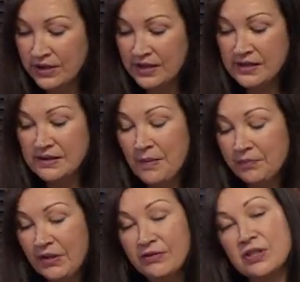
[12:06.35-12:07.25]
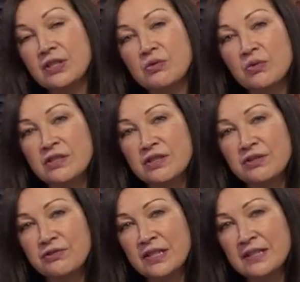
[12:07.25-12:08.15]
That's verses
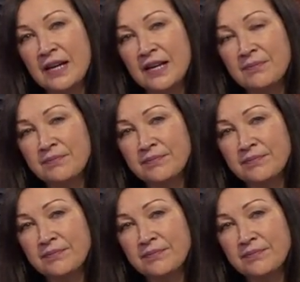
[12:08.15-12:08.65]
1-3 there.